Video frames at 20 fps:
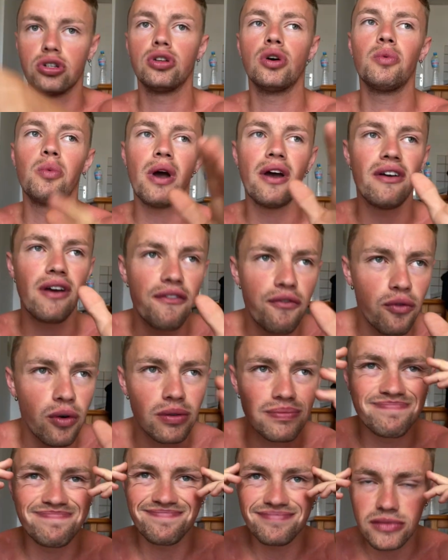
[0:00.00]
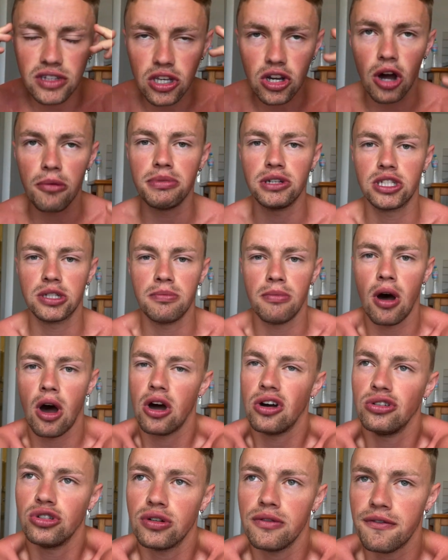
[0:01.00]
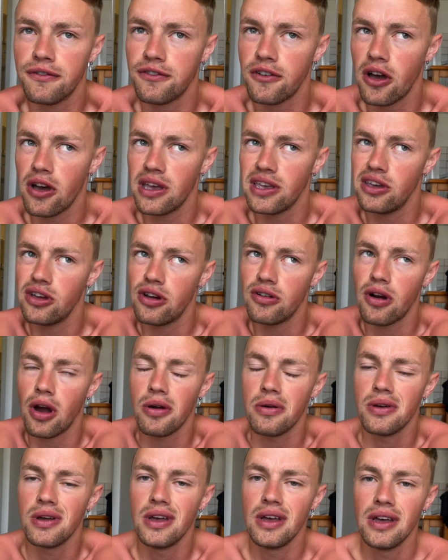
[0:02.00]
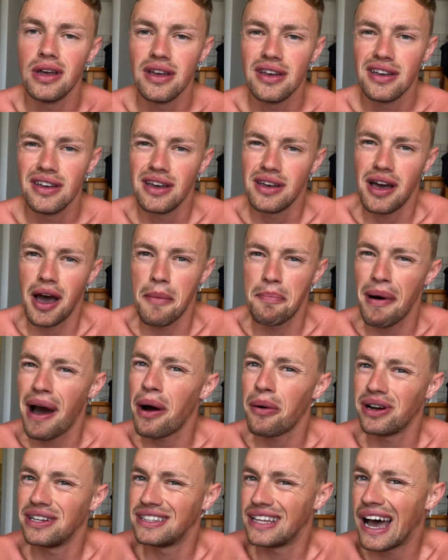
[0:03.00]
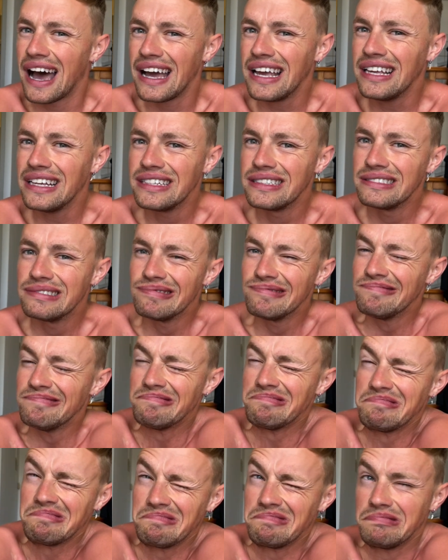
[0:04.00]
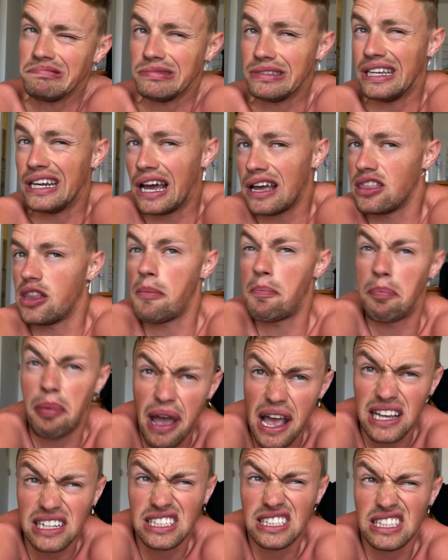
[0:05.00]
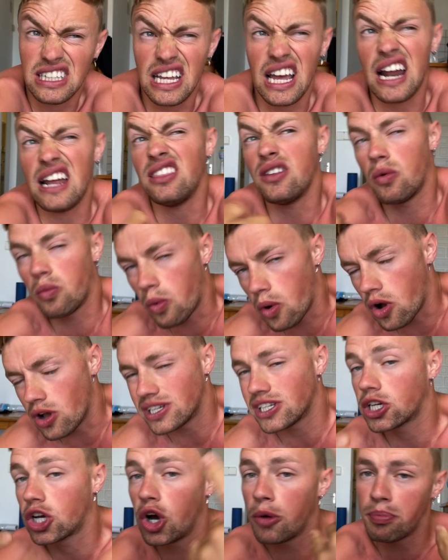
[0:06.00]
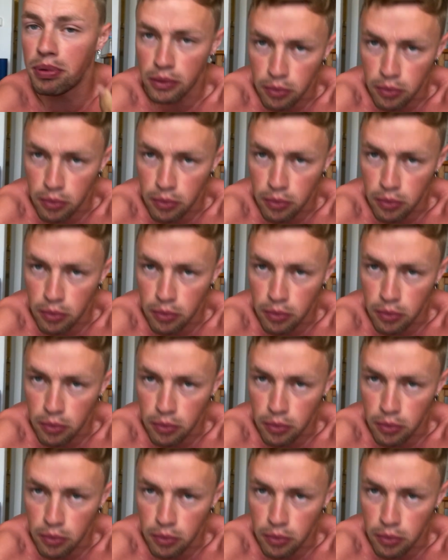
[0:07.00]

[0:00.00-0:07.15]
where everyone, you got to be smart. 130 euro about a day. It ain't the best, it ain't the worst, it could be